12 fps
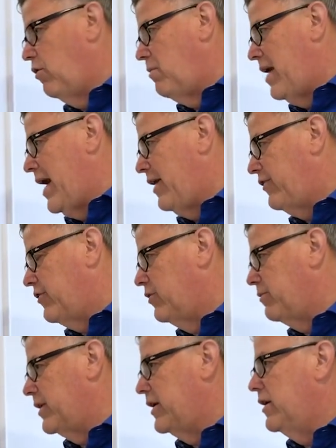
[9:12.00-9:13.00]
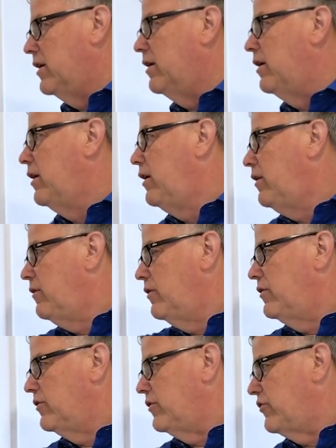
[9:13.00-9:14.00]
bathroom here.
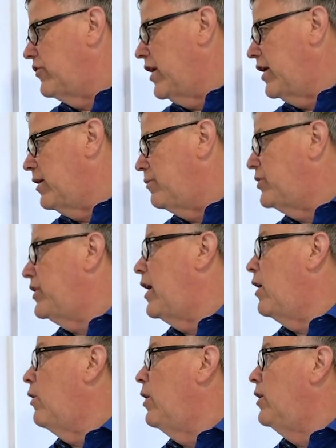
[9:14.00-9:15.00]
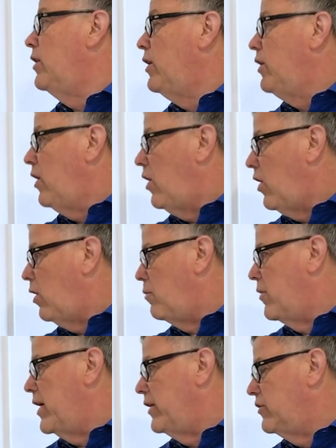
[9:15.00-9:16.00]
There's a stand-up shower, all
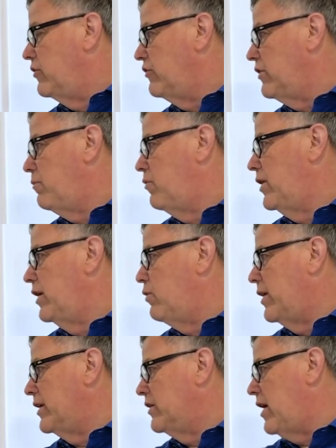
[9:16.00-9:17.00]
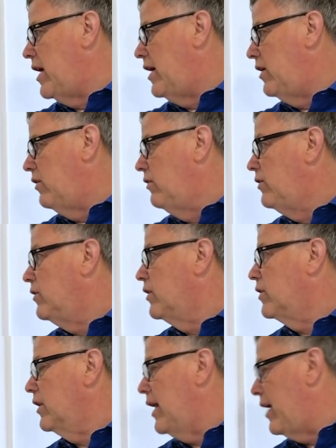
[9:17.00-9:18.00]
brand new subway white tile,
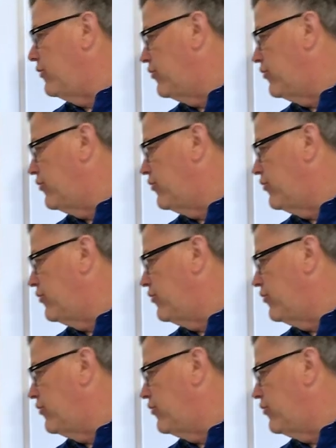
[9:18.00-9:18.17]
glass